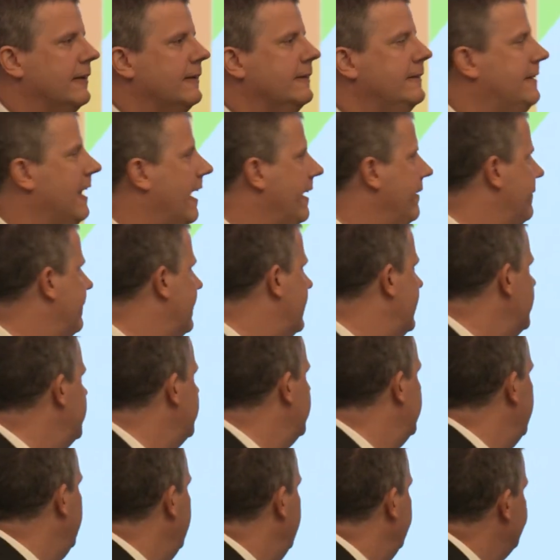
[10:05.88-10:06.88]

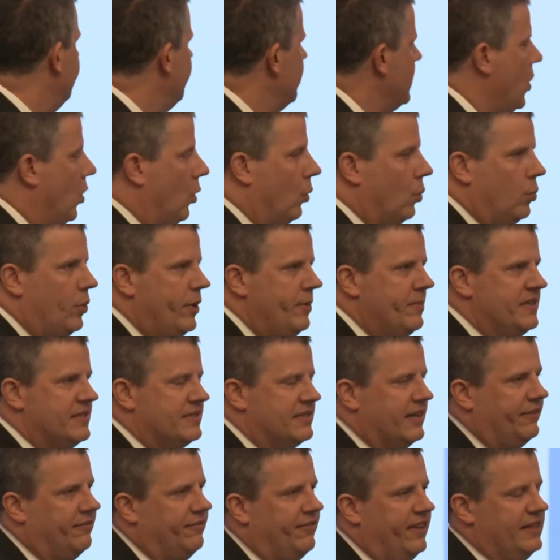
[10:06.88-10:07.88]
diversity, women's
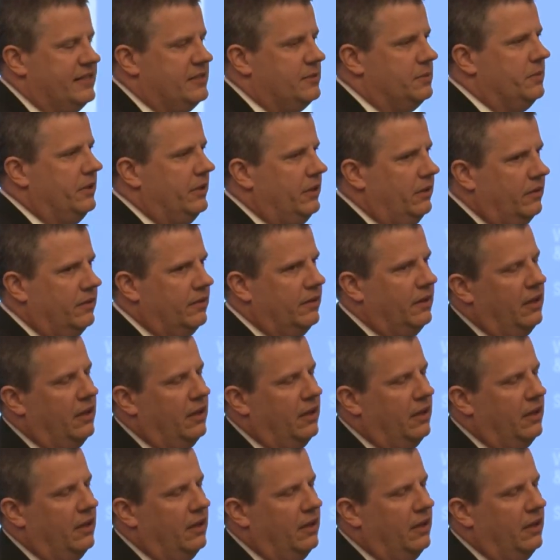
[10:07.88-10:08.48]
advancement.